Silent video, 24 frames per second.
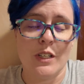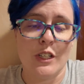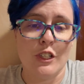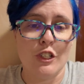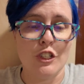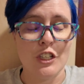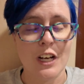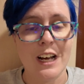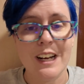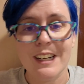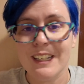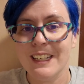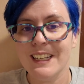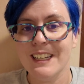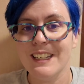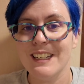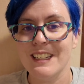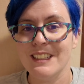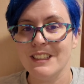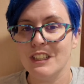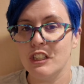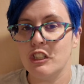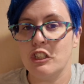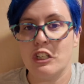jacket,
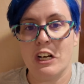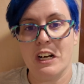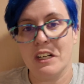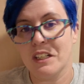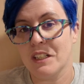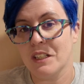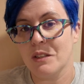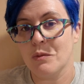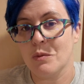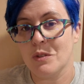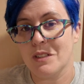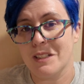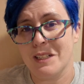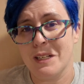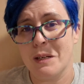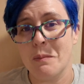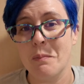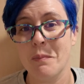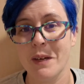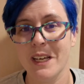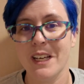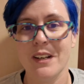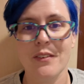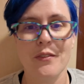and the jacket was like
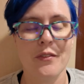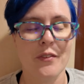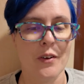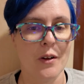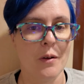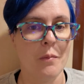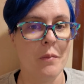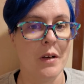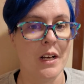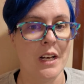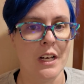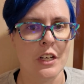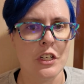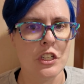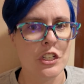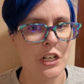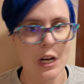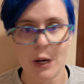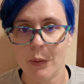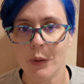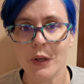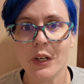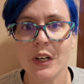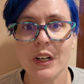made from a
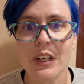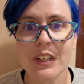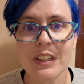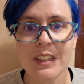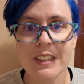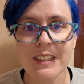shower curtain,